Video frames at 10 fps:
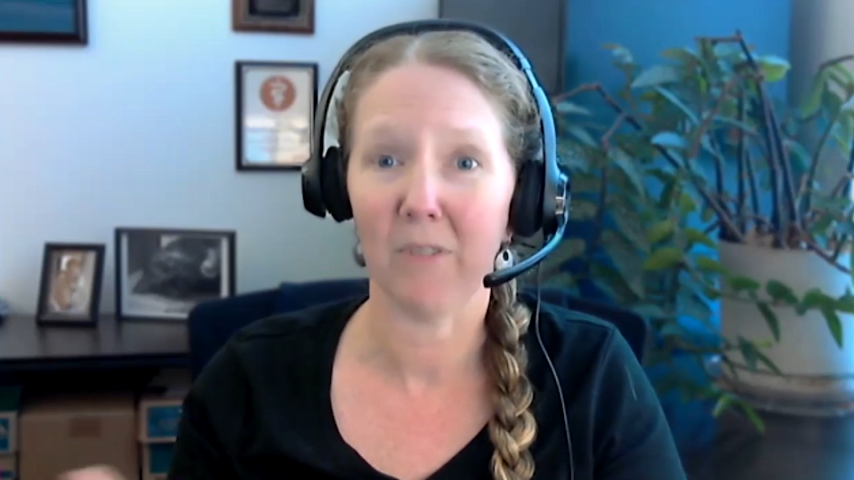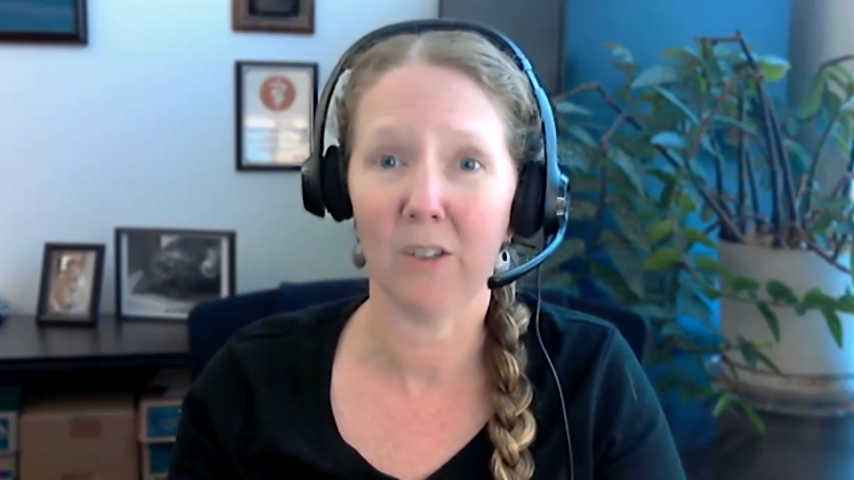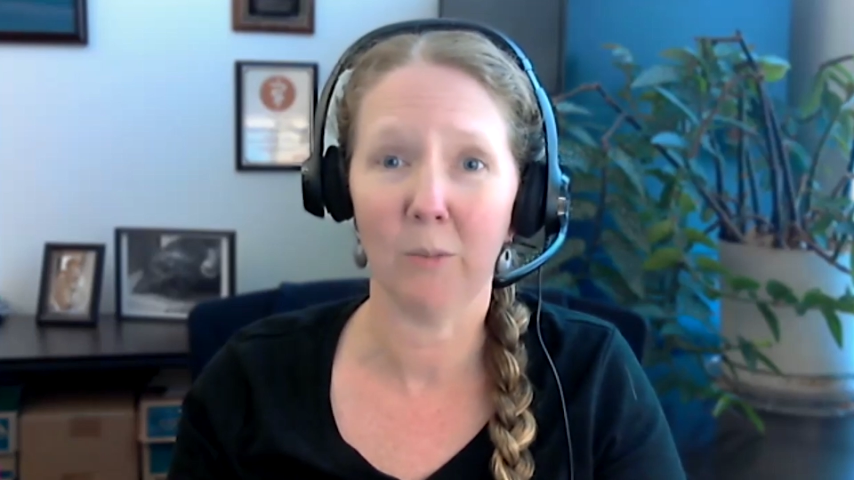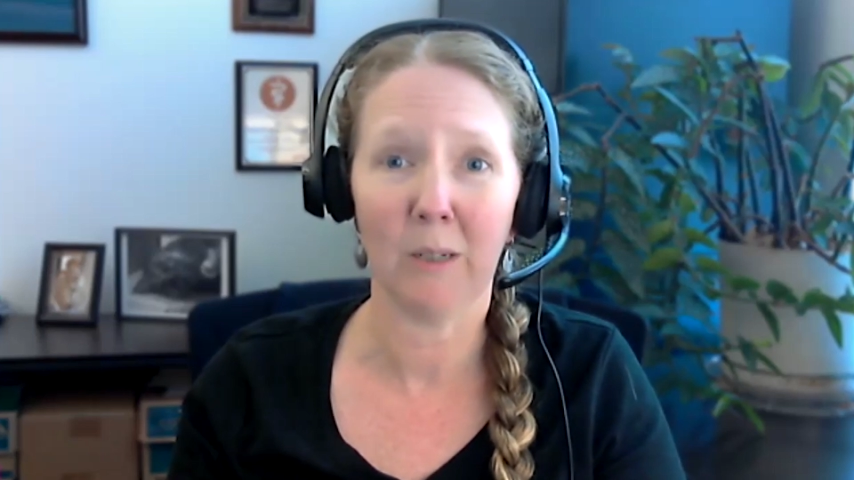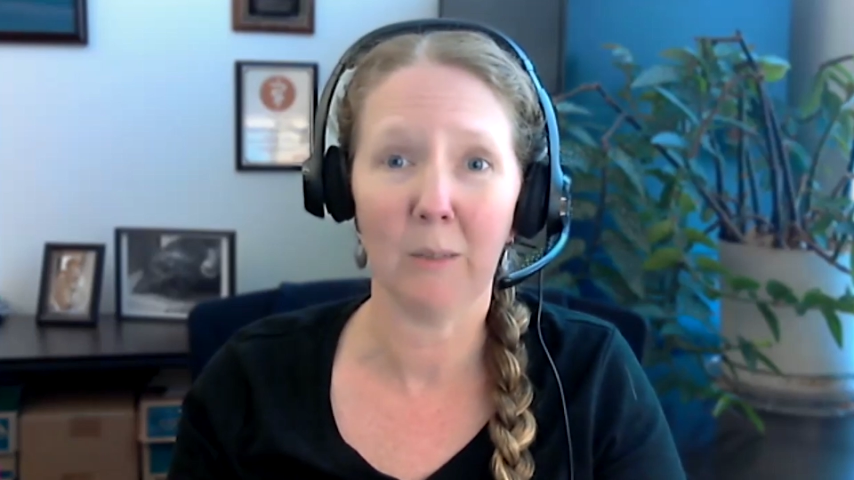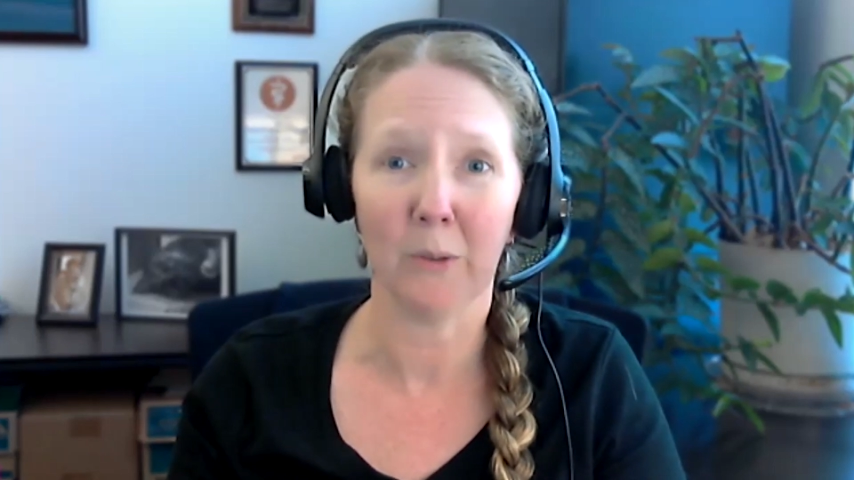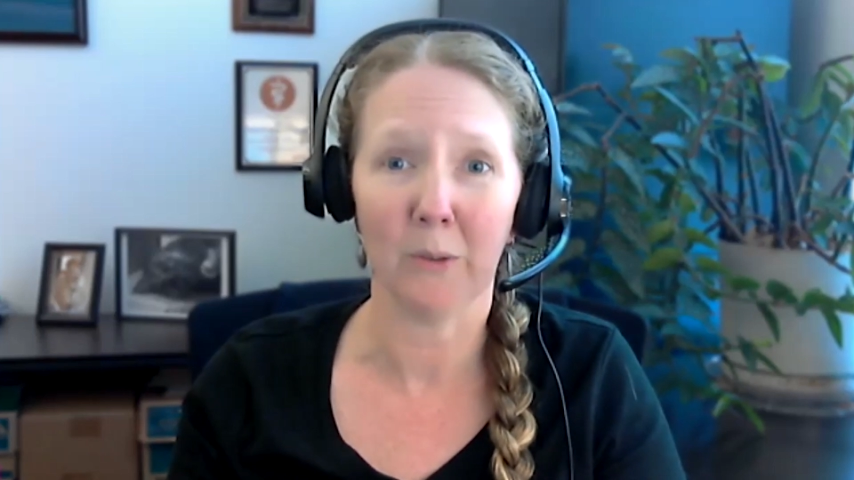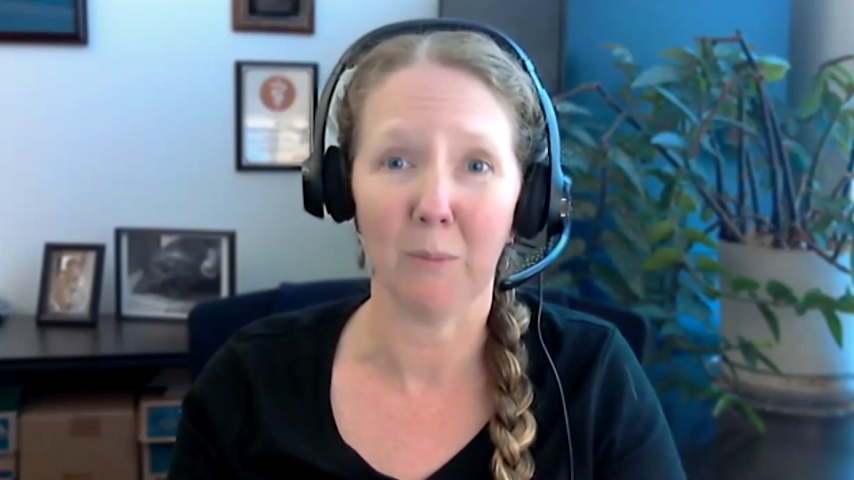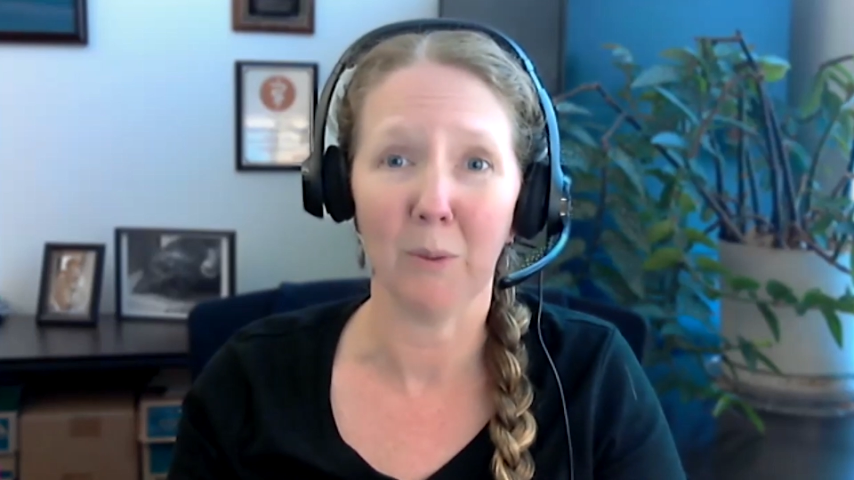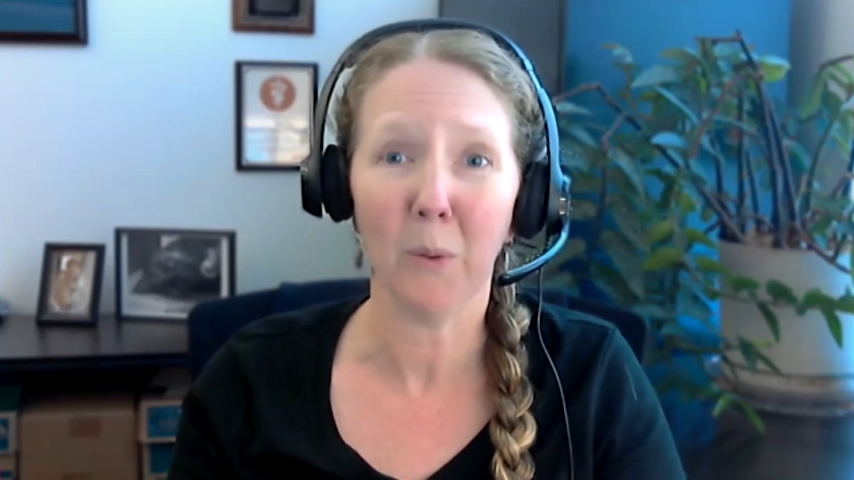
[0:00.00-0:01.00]
to be able to
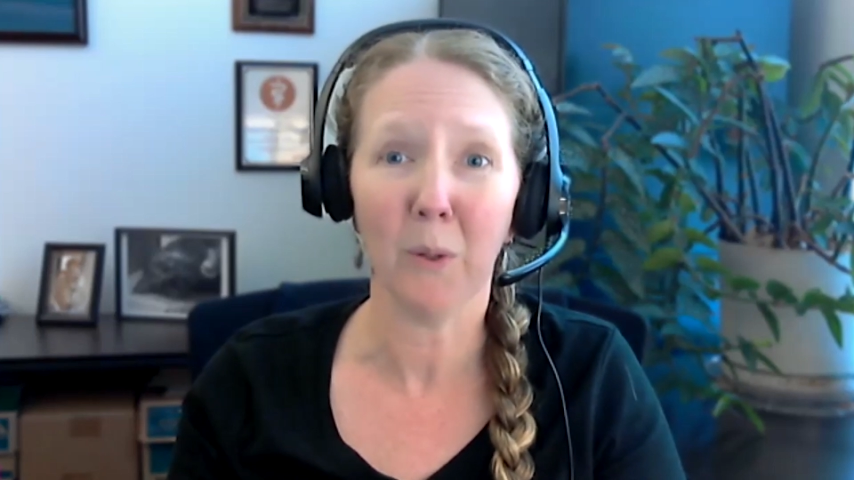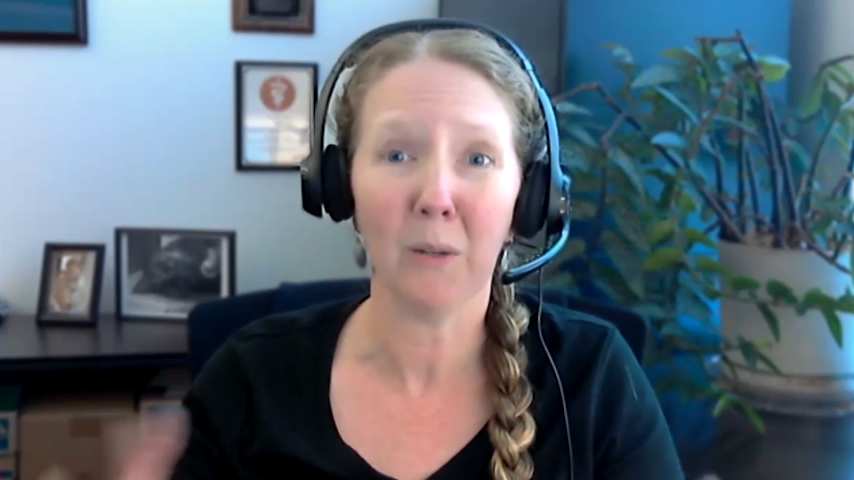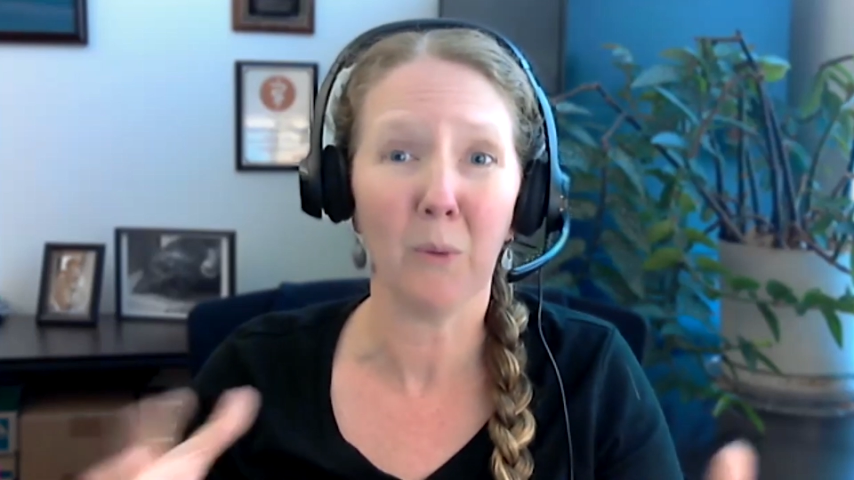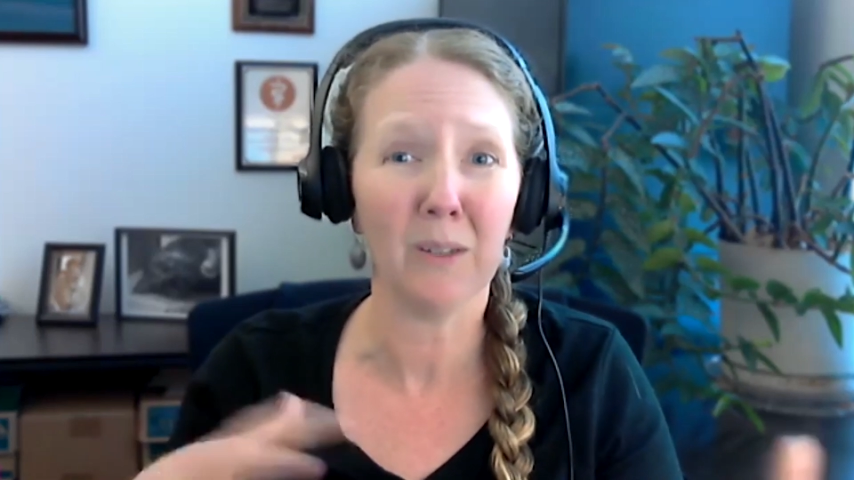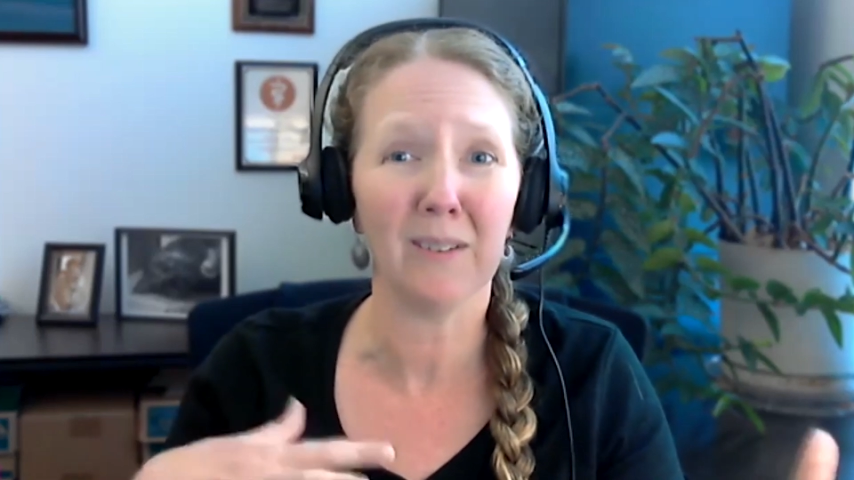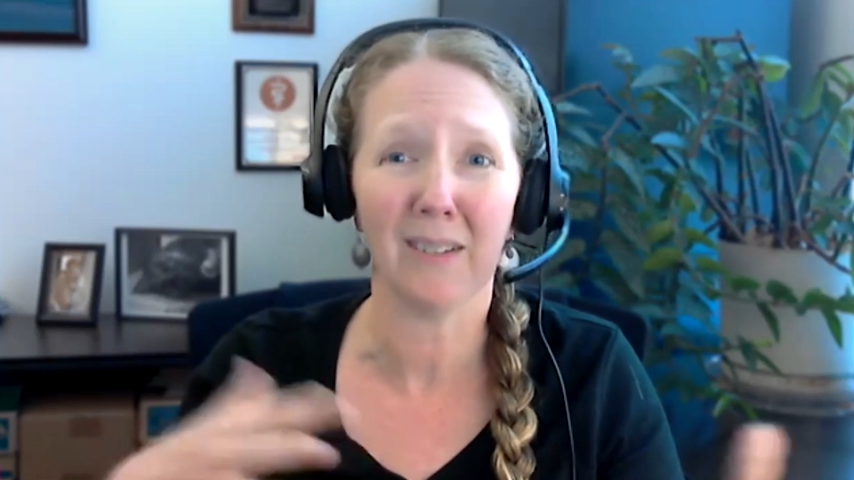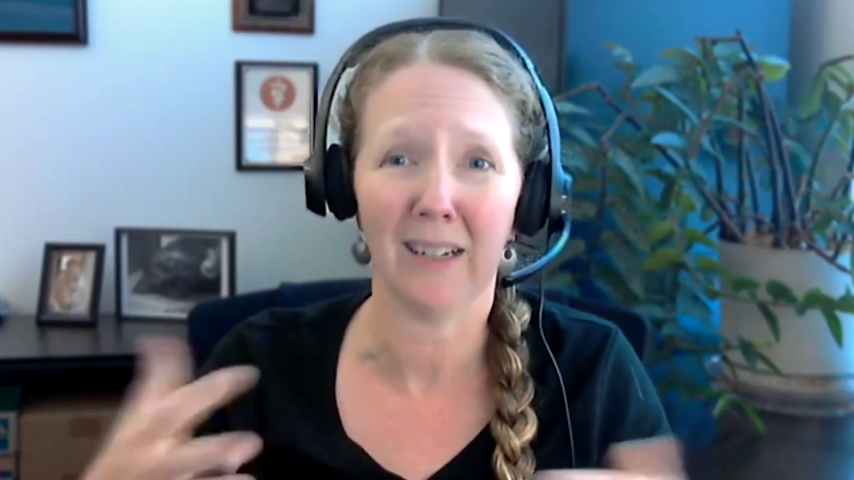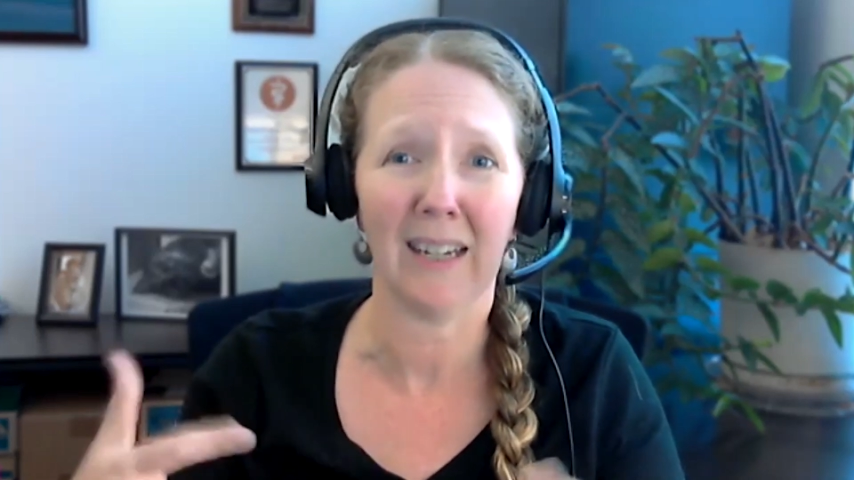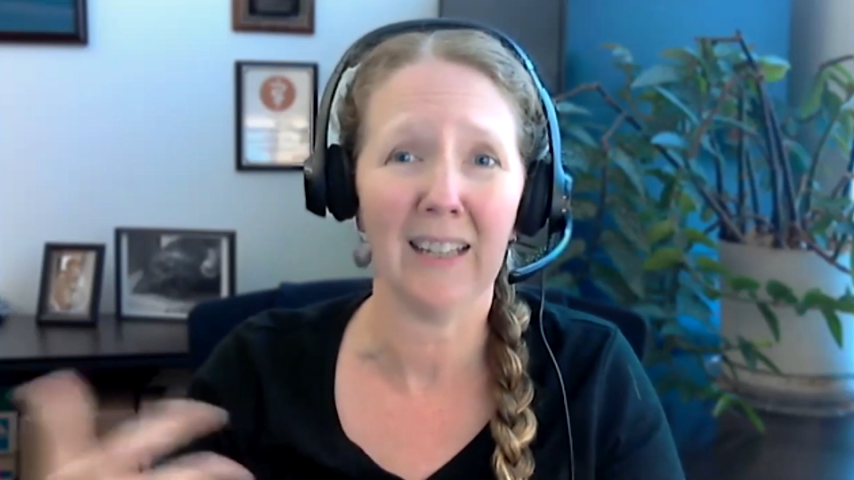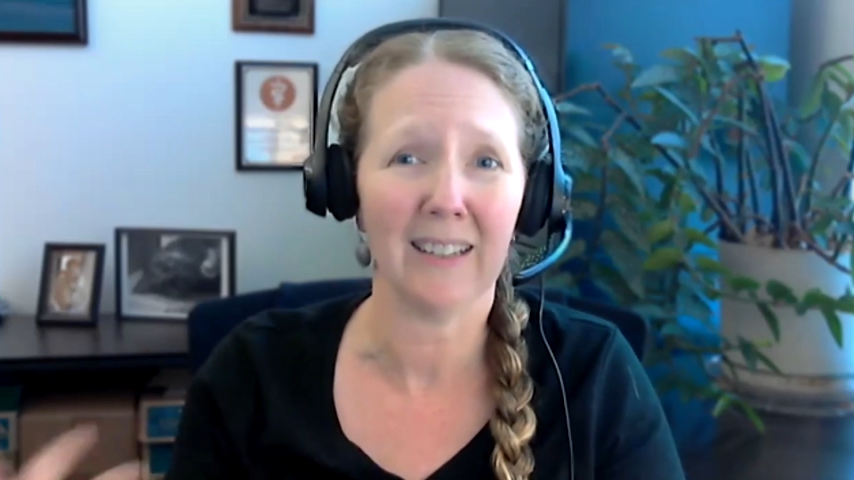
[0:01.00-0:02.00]
employ once
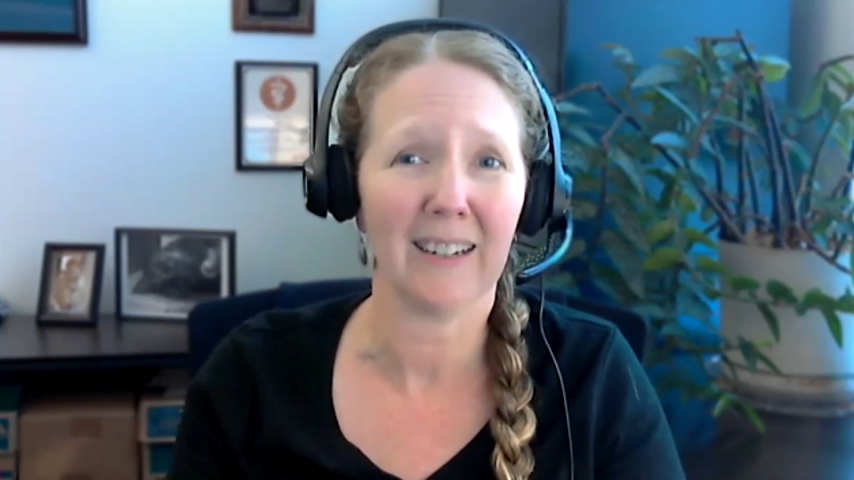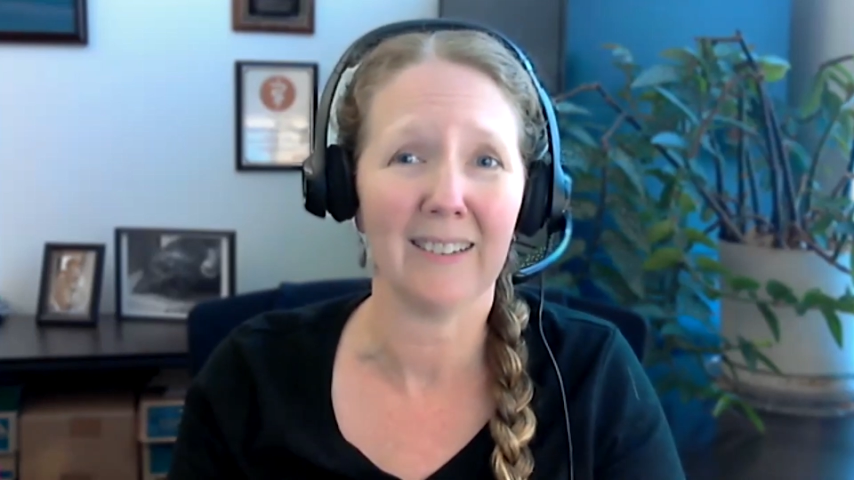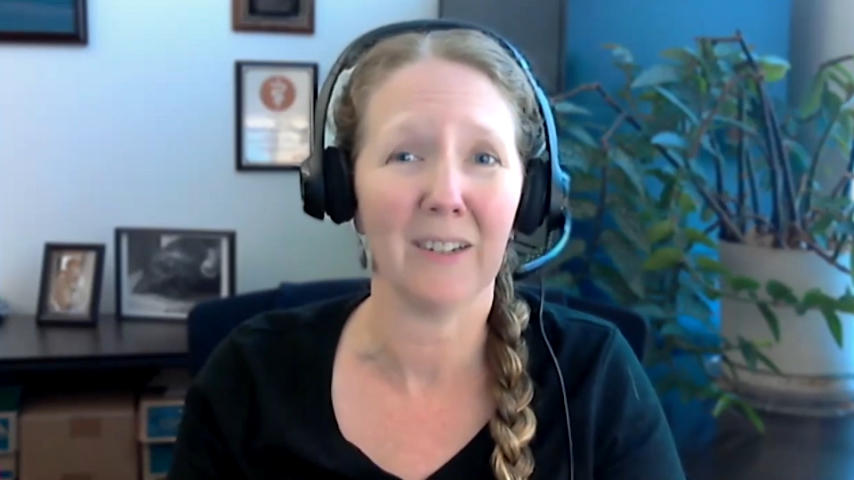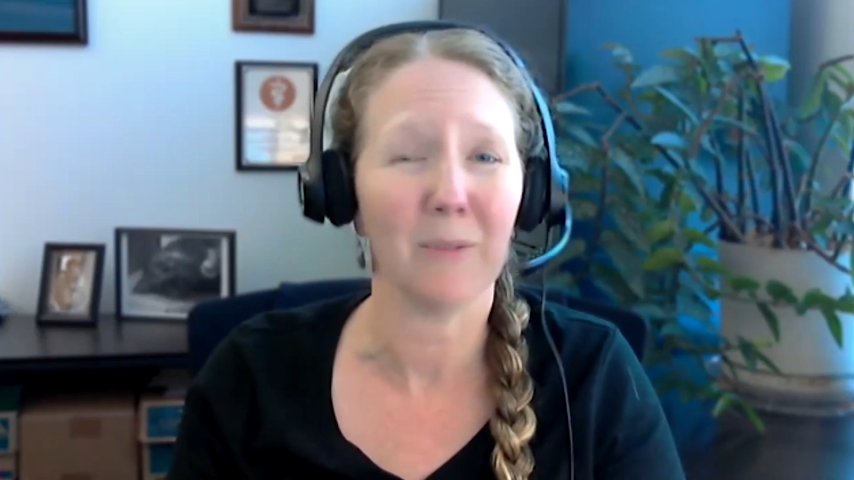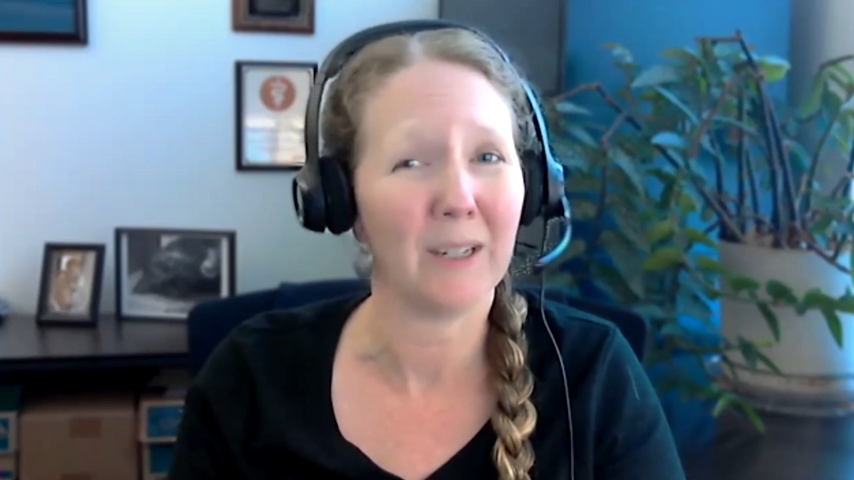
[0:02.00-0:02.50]
again, like I said,